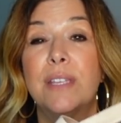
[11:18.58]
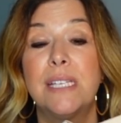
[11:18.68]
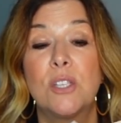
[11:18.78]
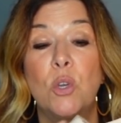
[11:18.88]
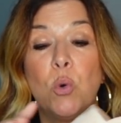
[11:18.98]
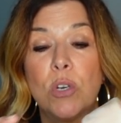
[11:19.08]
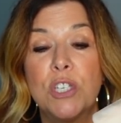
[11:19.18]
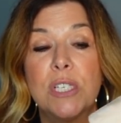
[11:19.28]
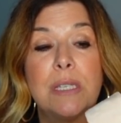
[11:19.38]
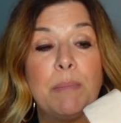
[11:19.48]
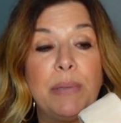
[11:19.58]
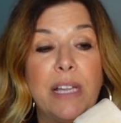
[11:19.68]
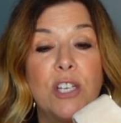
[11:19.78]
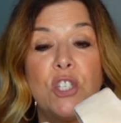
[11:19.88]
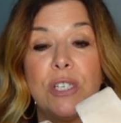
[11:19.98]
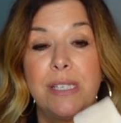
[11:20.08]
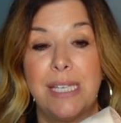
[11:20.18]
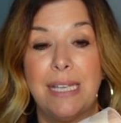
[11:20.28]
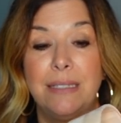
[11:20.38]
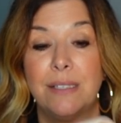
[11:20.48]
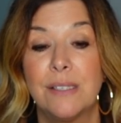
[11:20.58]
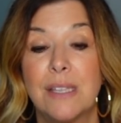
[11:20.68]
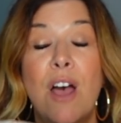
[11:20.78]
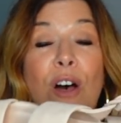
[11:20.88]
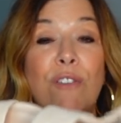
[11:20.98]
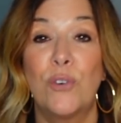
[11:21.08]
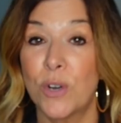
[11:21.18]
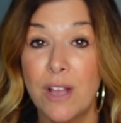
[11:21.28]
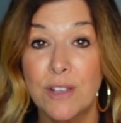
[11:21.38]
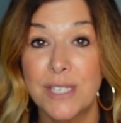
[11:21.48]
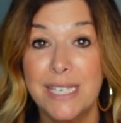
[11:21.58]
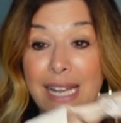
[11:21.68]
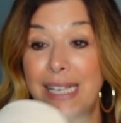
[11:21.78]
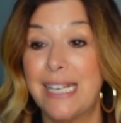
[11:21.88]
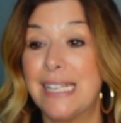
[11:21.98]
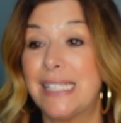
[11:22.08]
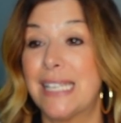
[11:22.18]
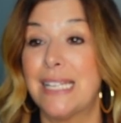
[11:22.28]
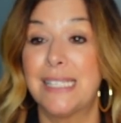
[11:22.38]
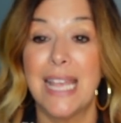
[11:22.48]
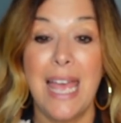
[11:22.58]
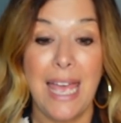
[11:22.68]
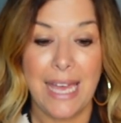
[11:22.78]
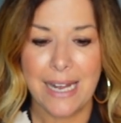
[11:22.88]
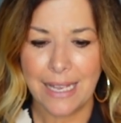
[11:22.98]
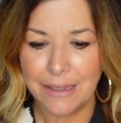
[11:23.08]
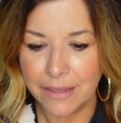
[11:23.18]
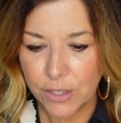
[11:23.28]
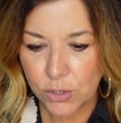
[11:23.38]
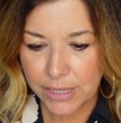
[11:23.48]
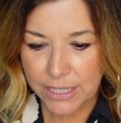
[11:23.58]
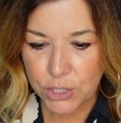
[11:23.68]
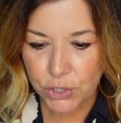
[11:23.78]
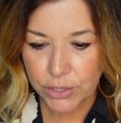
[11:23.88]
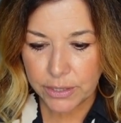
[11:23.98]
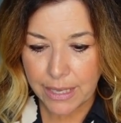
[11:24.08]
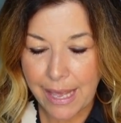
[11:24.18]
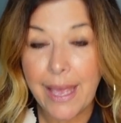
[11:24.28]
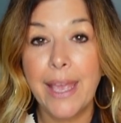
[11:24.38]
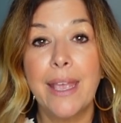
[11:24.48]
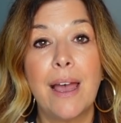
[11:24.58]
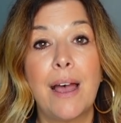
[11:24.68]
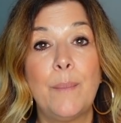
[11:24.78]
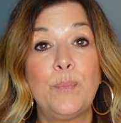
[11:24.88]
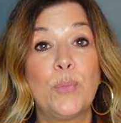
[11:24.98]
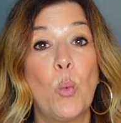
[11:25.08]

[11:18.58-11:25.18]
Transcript: these gorgeous blush sandals, four ninety-nine. And I literally took a um,